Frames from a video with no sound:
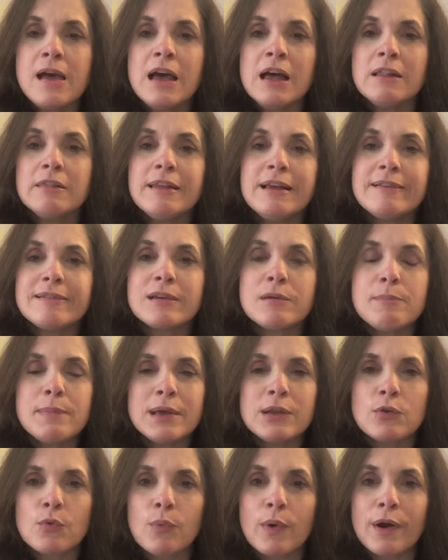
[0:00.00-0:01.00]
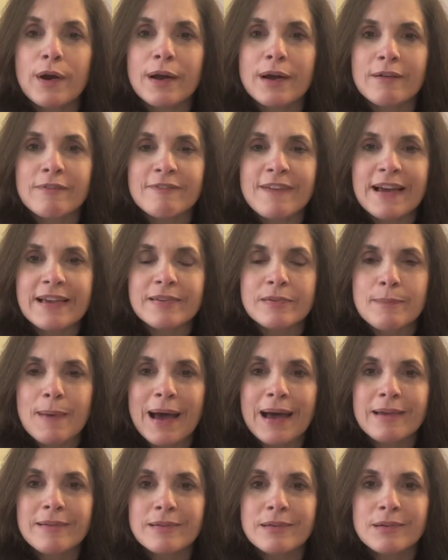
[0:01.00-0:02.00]
Let's commit to wearing a face
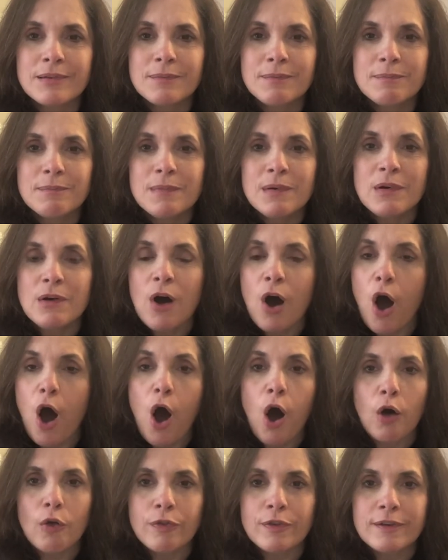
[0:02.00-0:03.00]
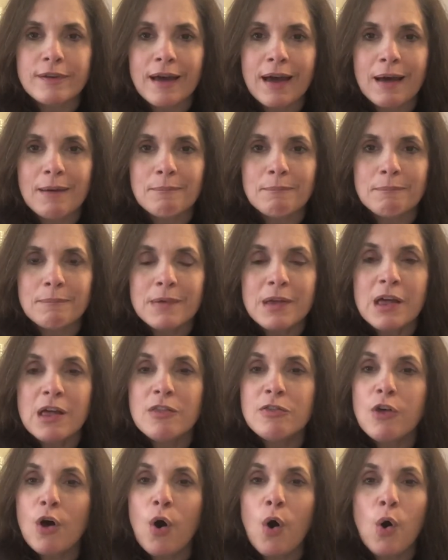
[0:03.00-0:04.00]
mask all the time,
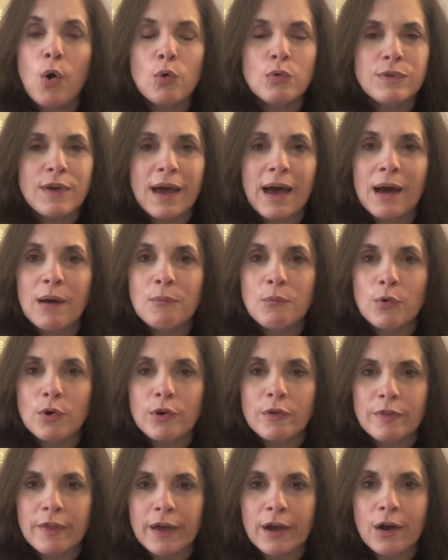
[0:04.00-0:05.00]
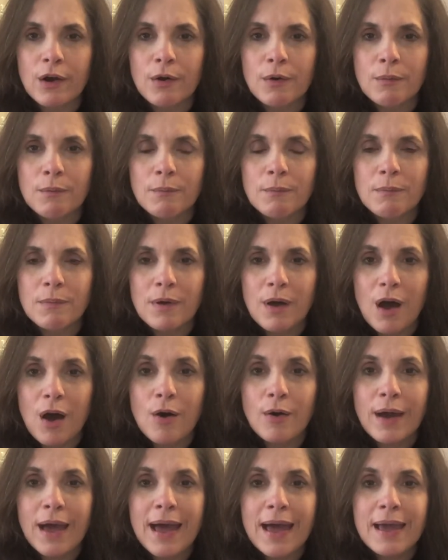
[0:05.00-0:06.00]
the whole time we're there,
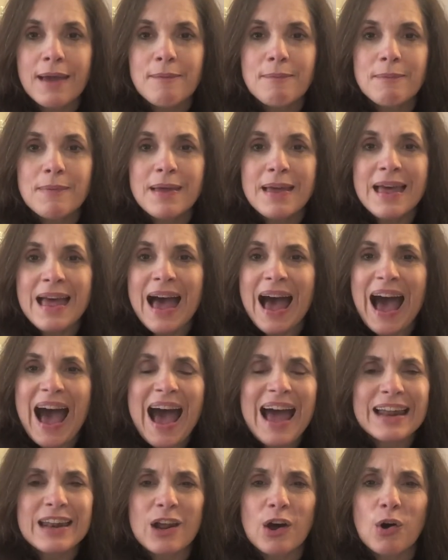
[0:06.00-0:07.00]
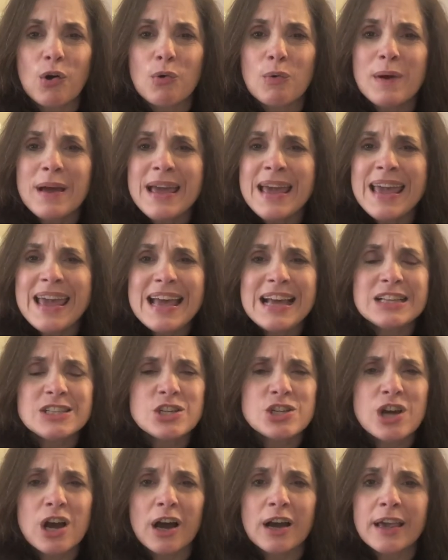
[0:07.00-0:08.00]
okay? I know, it's
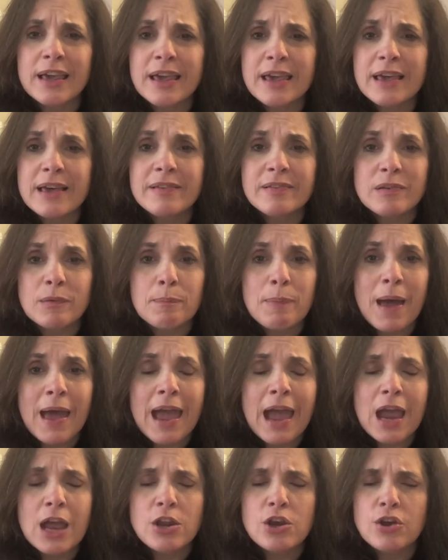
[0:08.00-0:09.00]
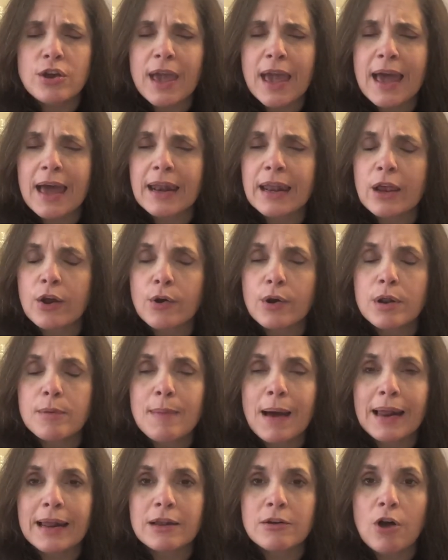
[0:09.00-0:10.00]
yucky, it's a pain, you can't hear
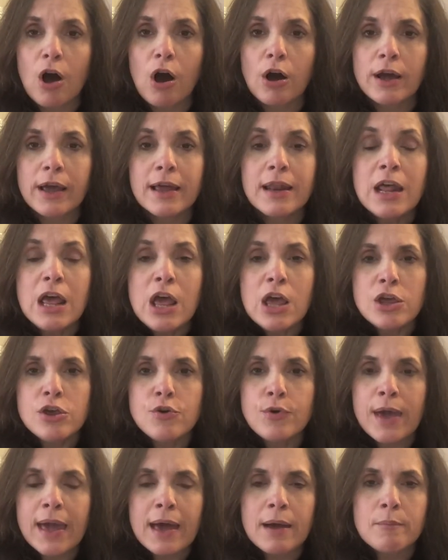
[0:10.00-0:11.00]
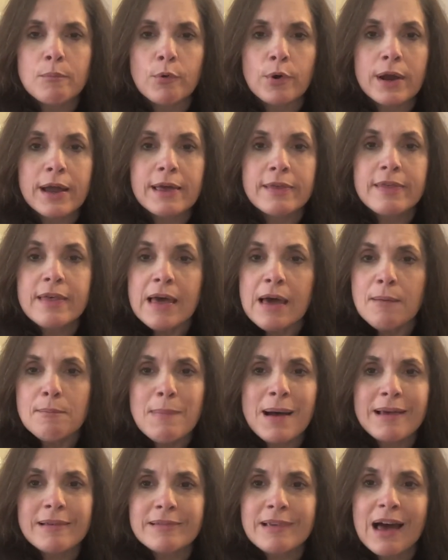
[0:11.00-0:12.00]
anybody talking, you can't breathe.
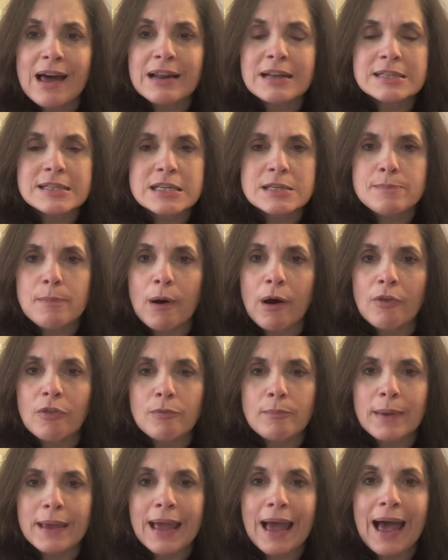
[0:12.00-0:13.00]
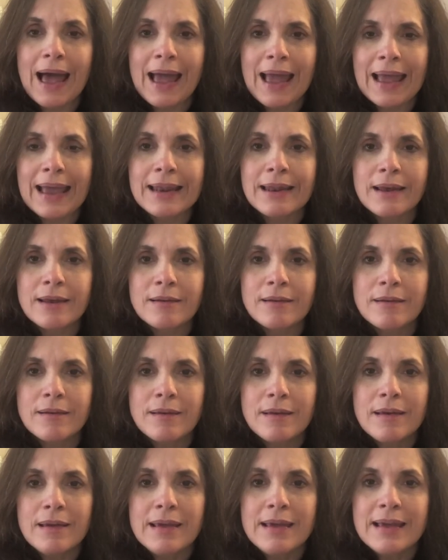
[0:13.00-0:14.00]
My sinuses bother me, I hate it.
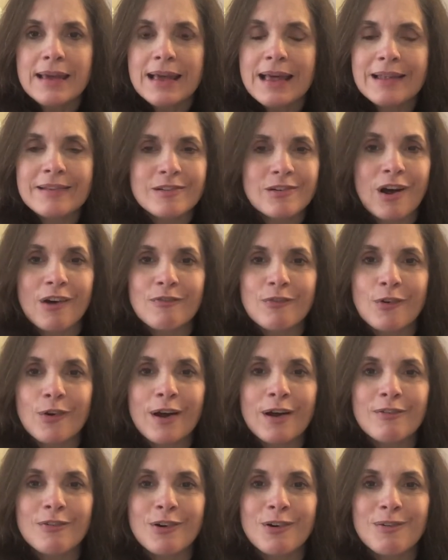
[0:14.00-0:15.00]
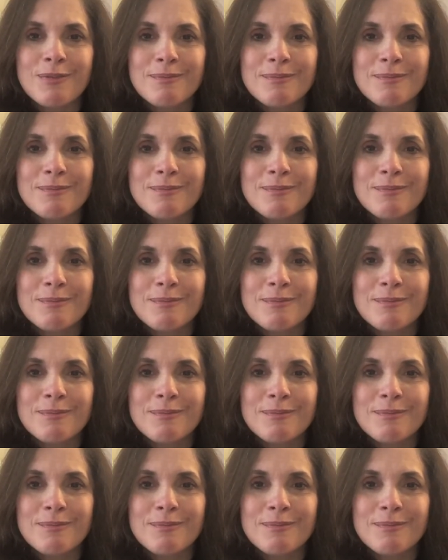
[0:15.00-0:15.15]
It's not forever.